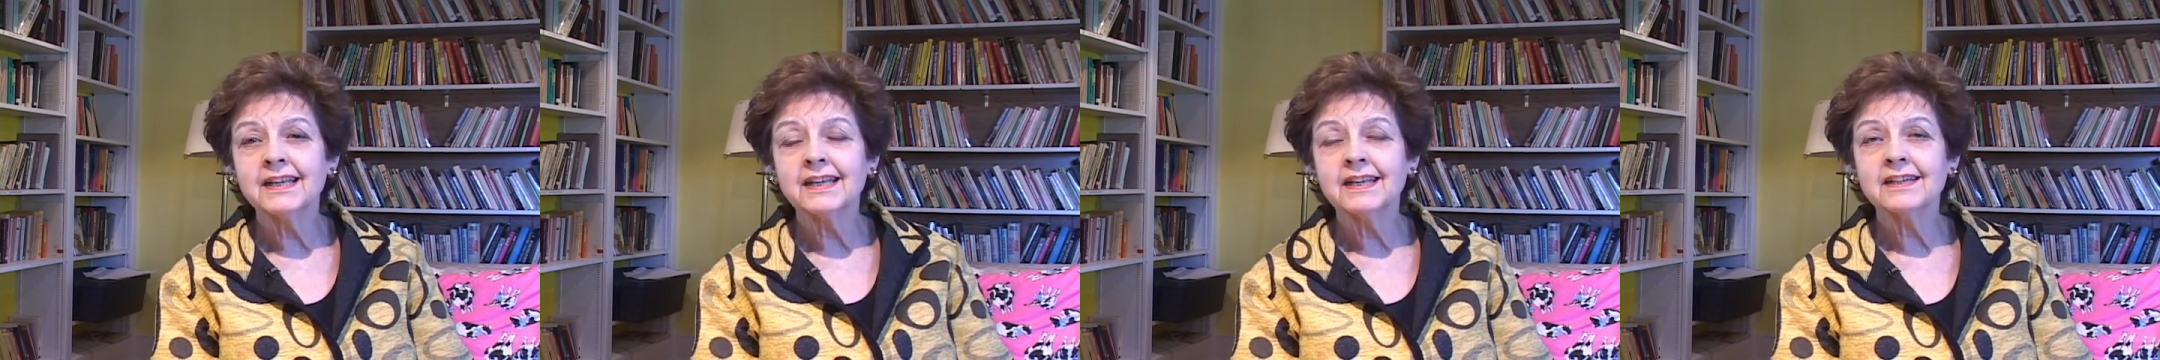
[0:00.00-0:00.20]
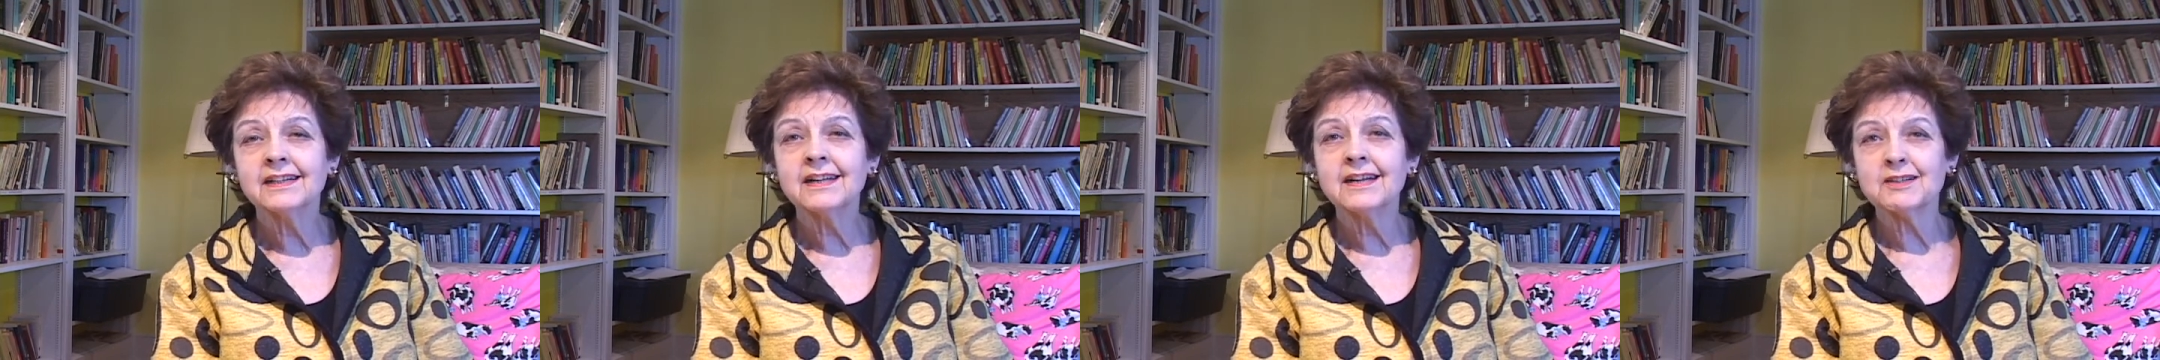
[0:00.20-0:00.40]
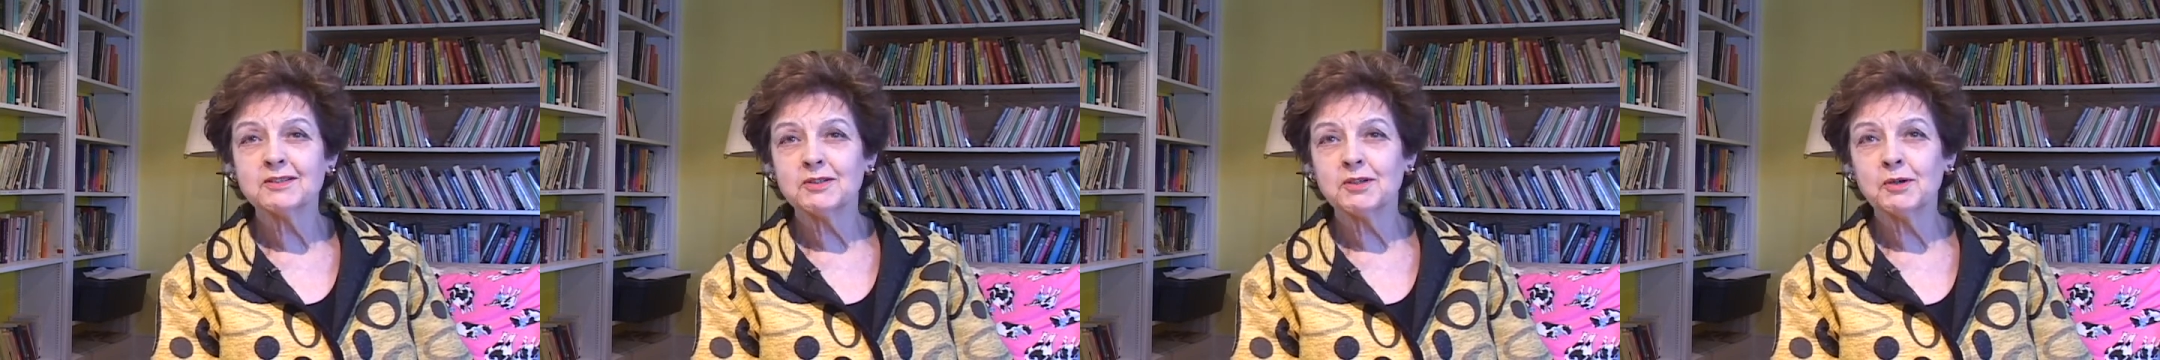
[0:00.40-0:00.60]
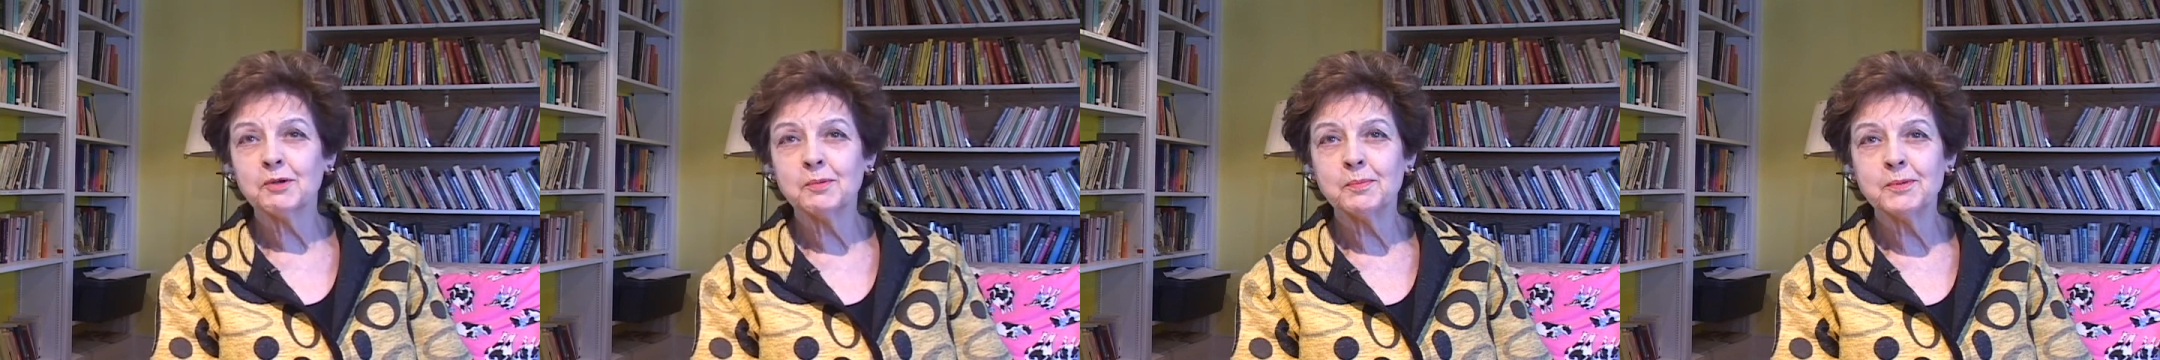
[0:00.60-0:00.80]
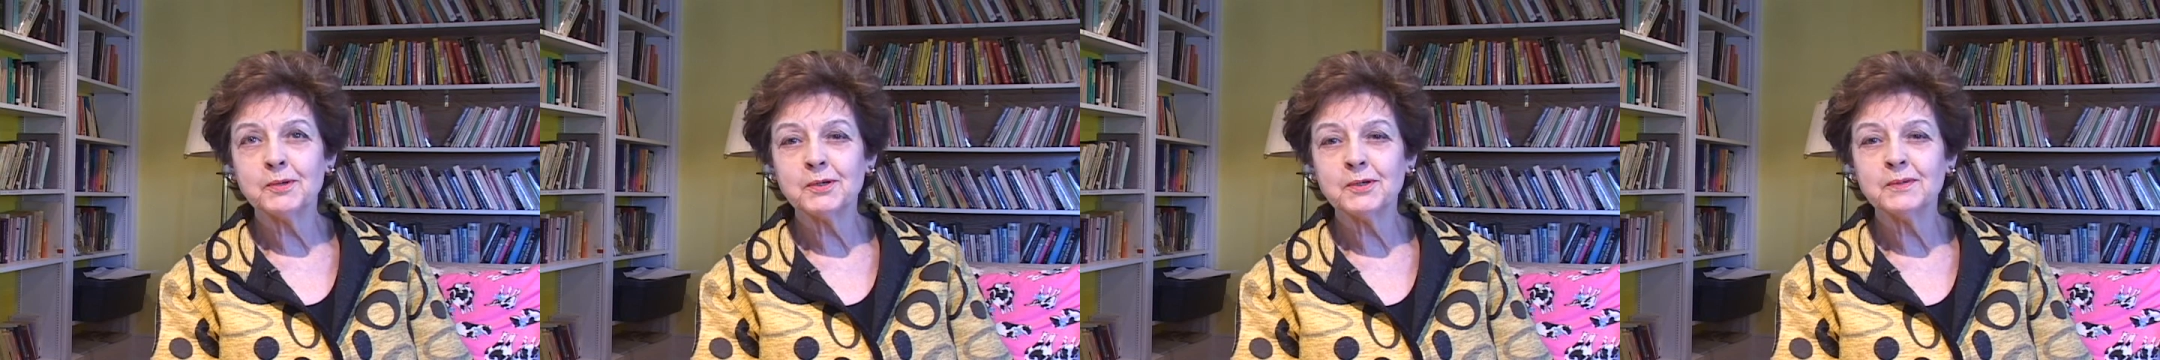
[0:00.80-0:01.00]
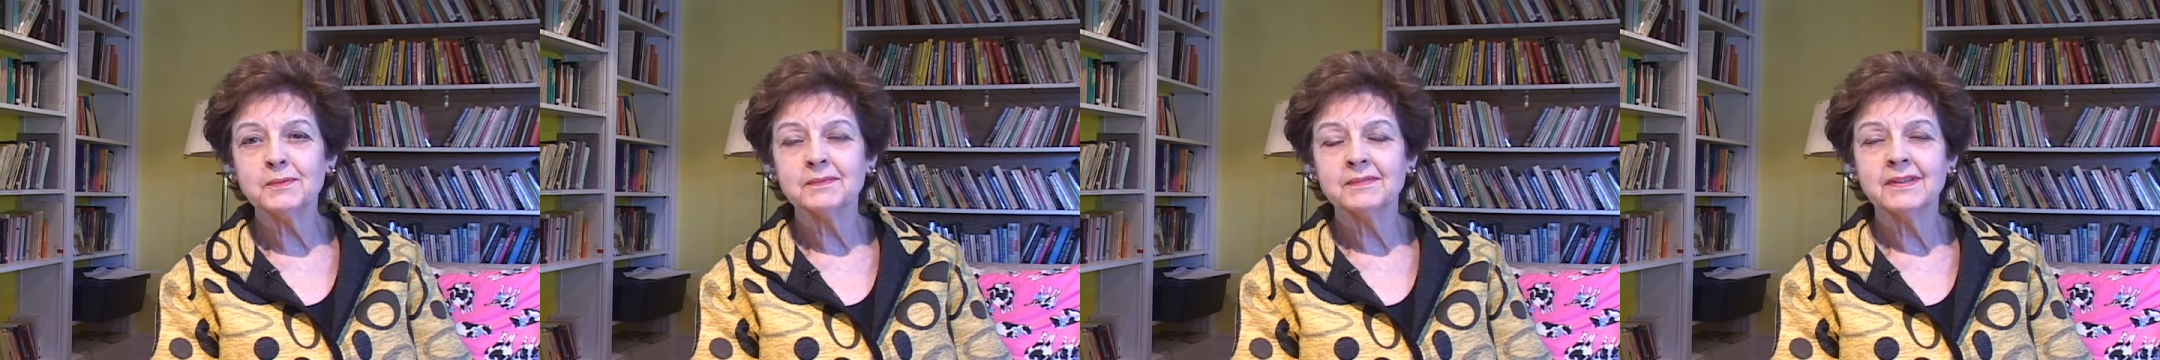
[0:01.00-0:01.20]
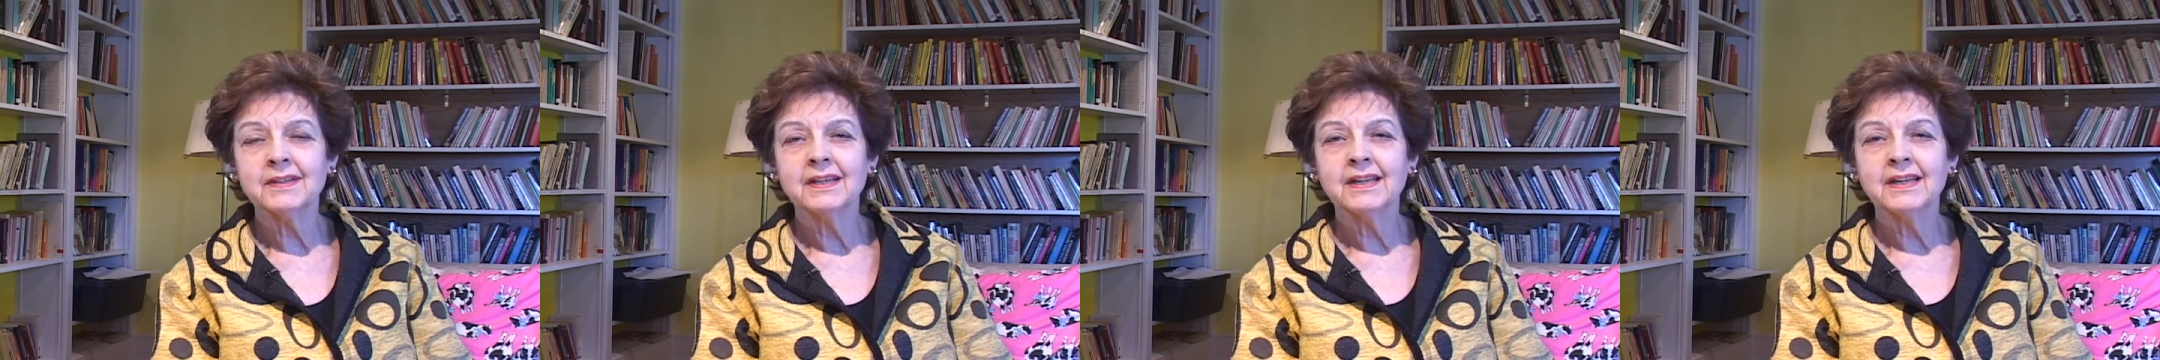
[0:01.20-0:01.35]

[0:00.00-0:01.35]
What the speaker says: in October,